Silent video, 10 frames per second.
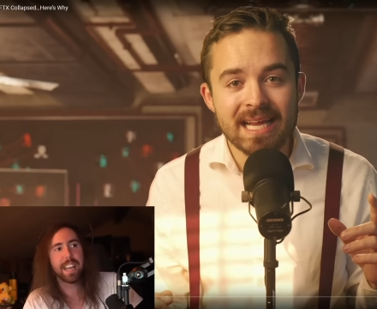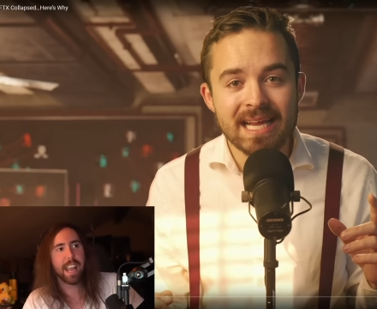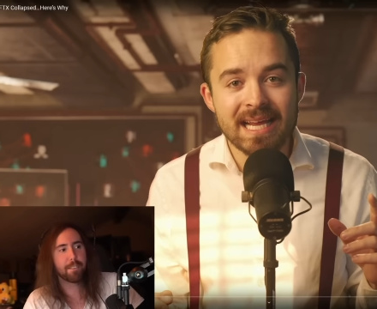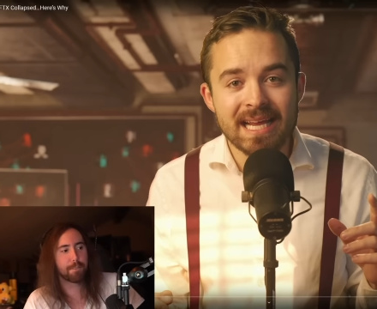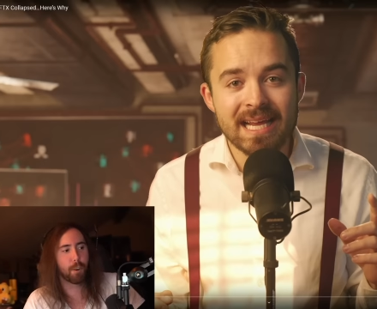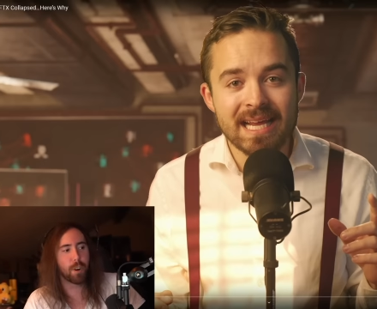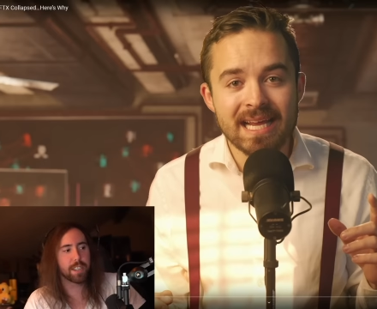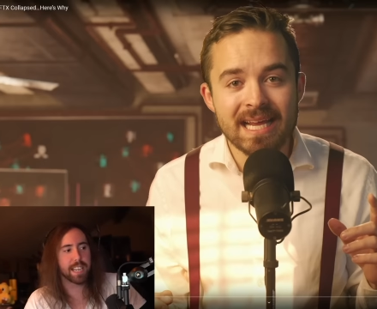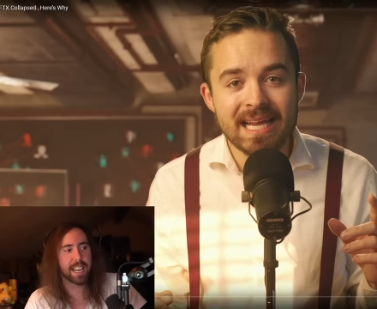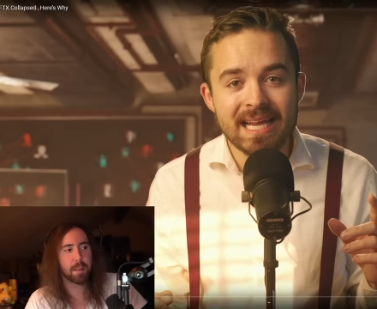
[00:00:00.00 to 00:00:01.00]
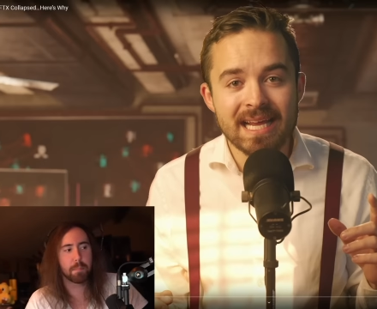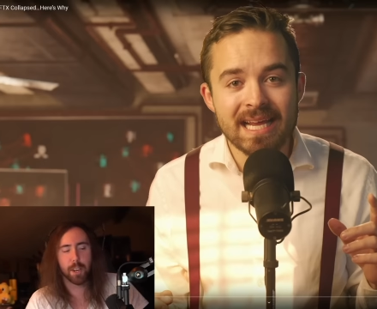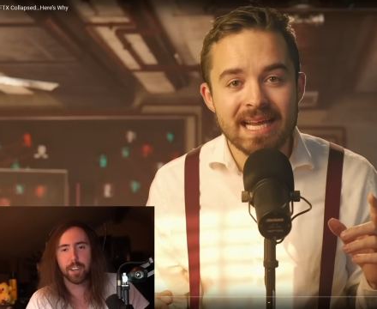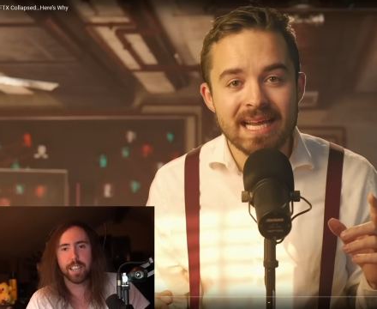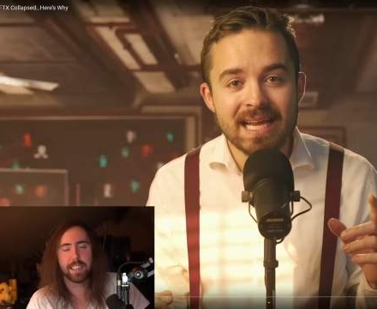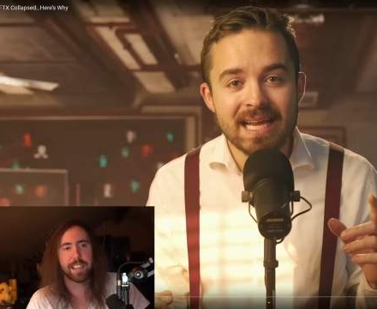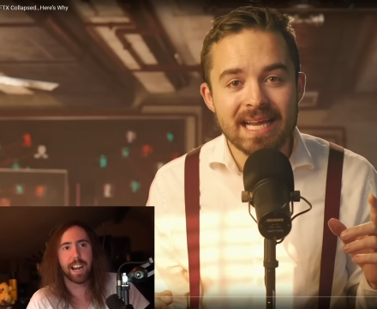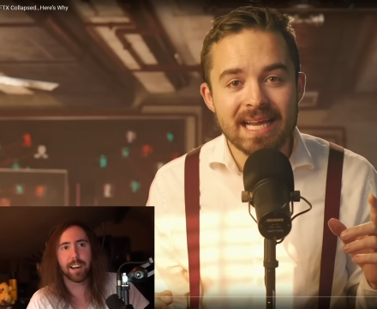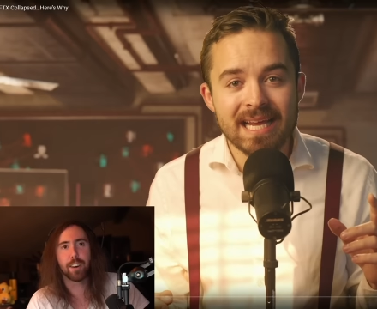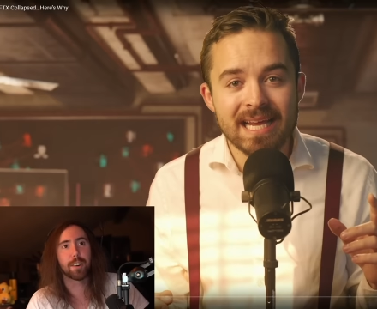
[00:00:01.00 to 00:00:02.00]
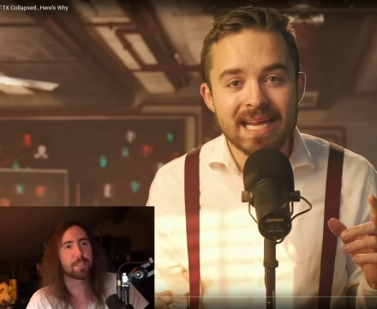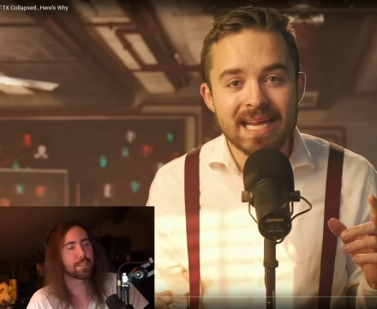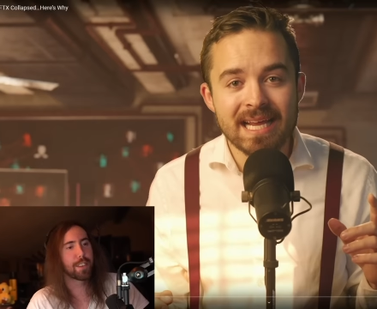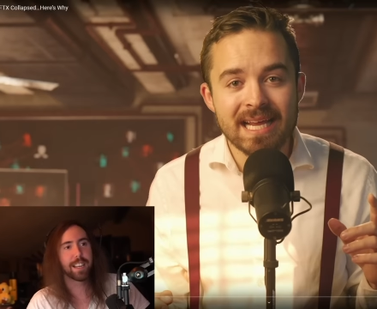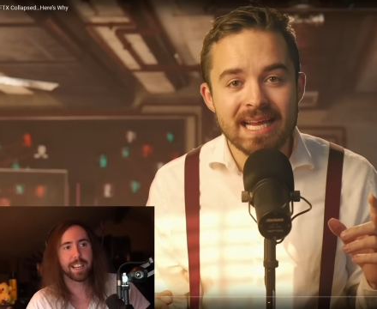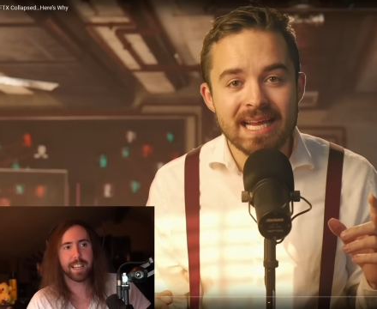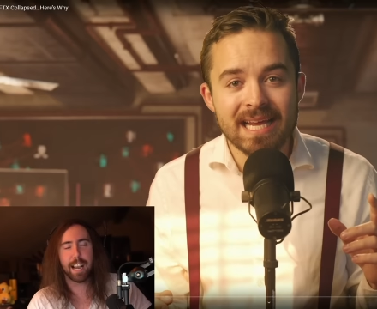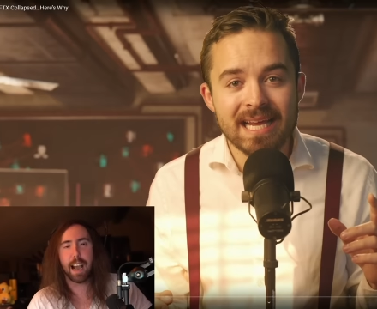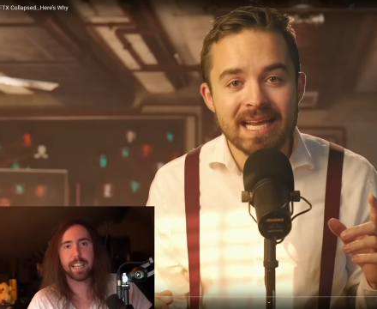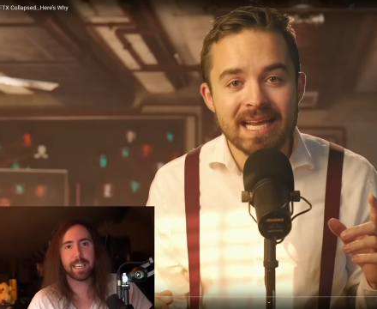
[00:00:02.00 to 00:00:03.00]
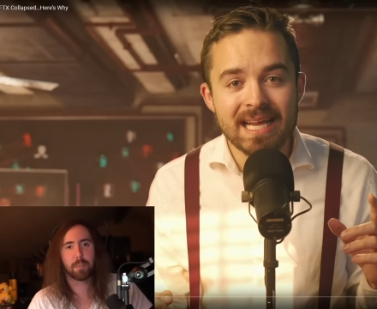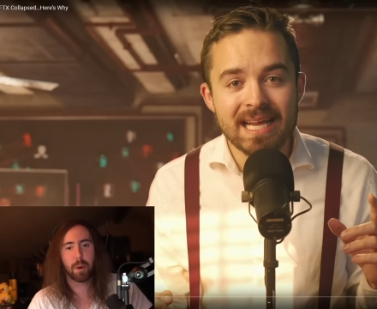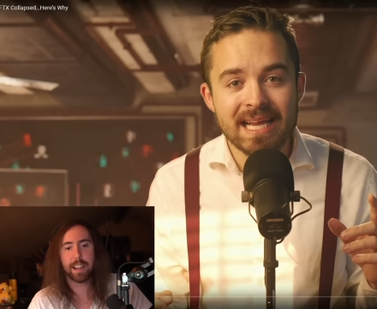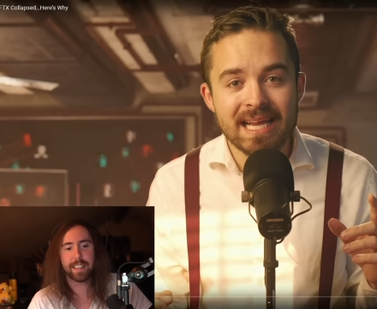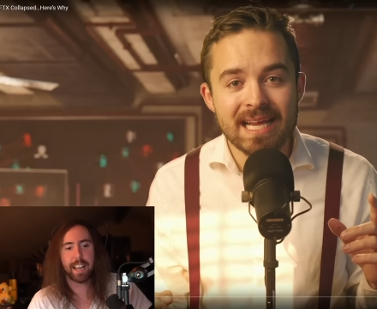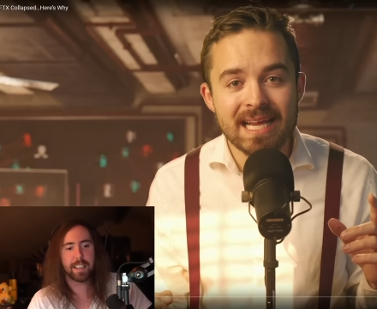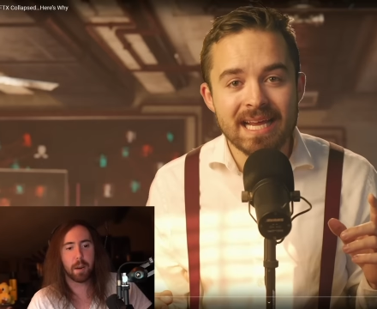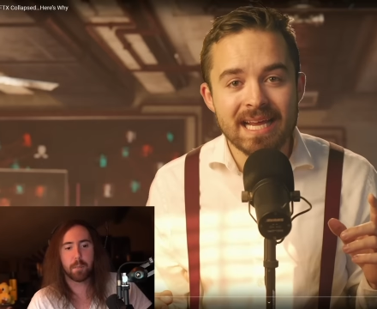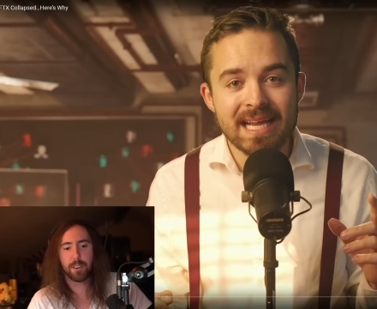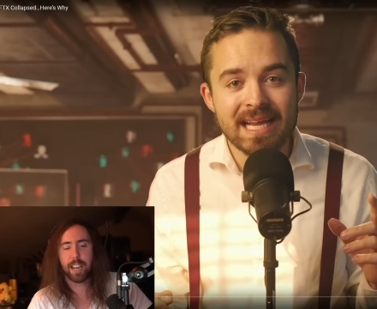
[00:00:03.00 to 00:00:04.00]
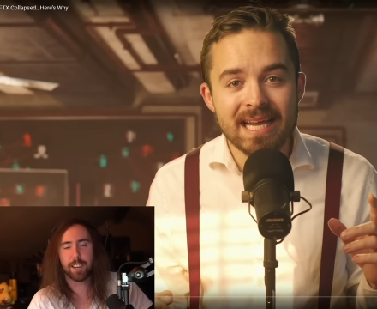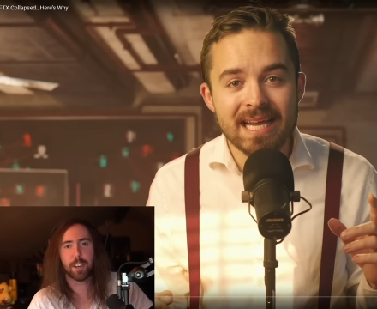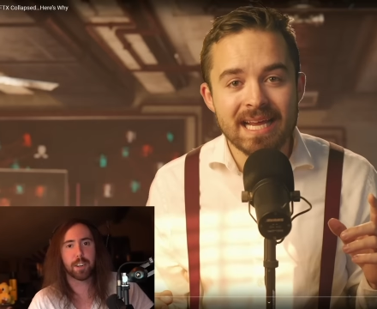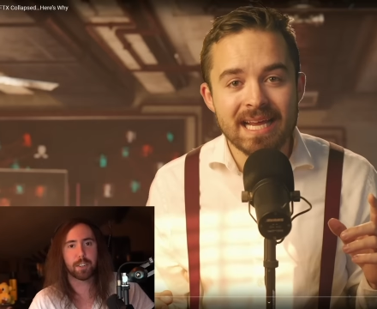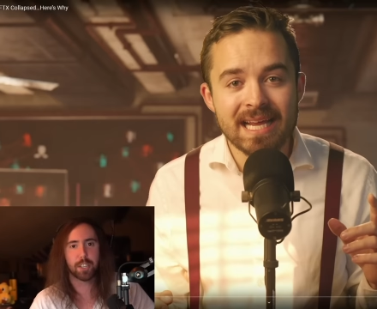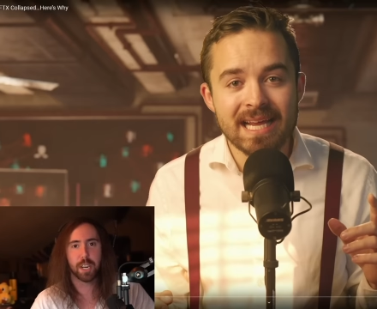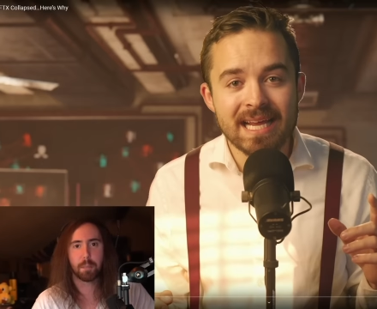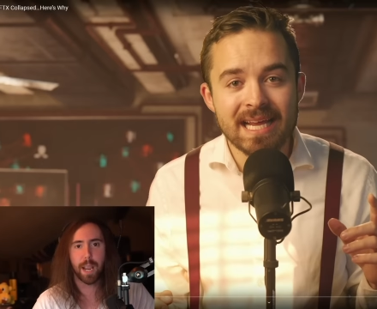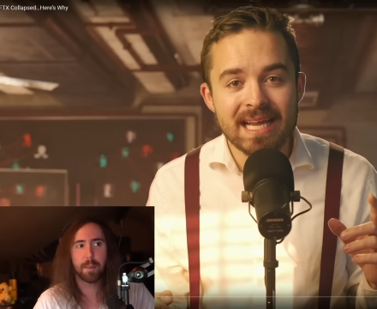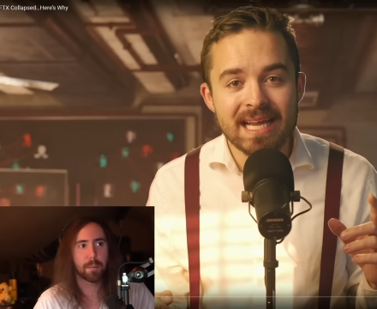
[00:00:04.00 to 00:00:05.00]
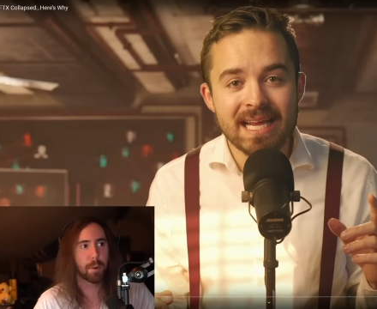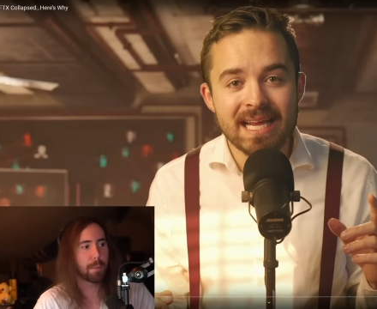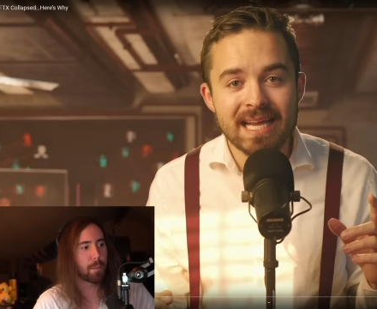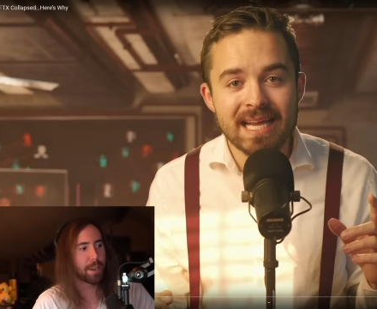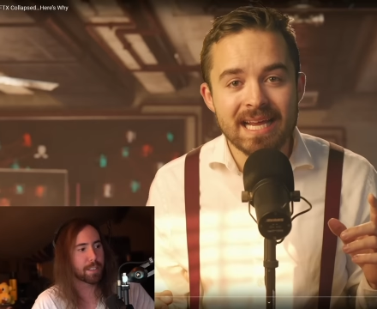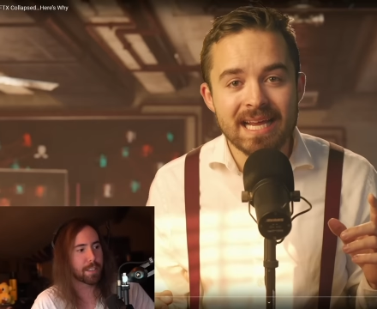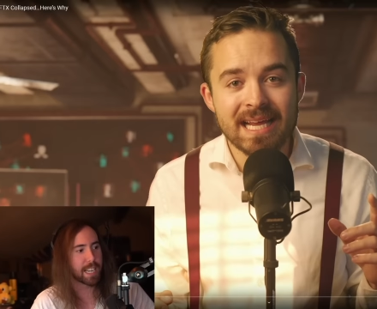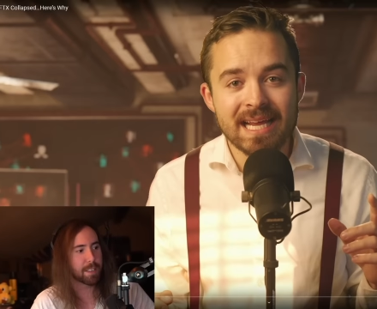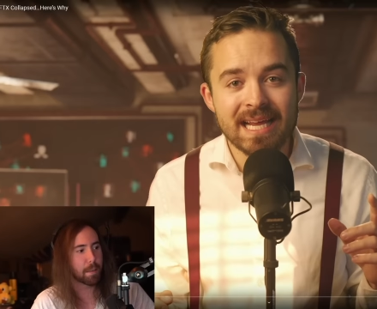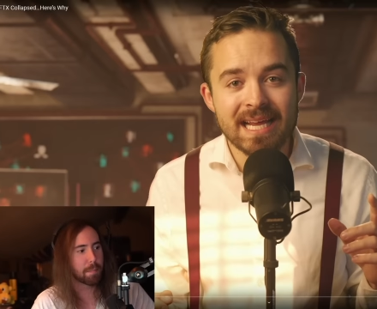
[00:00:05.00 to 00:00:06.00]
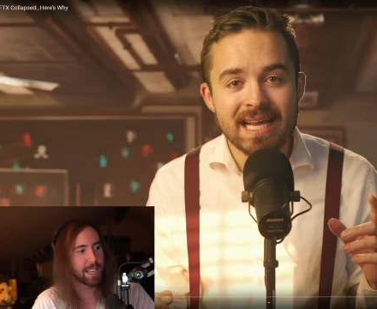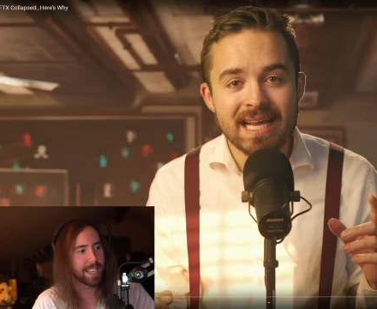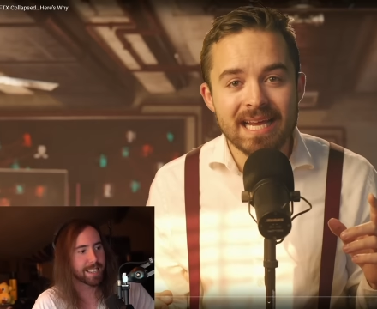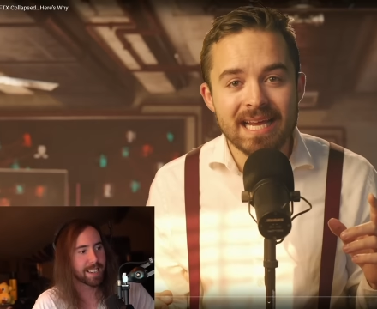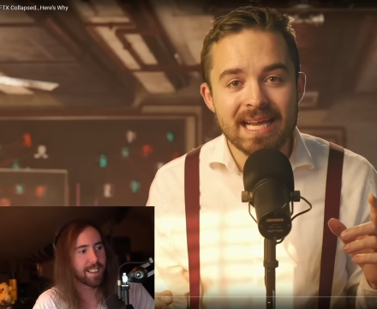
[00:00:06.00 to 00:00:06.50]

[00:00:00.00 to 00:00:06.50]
Speaker 1: If fourteen billion dollars, yeah, I can write that number down on a sheet of paper, but what does that even mean?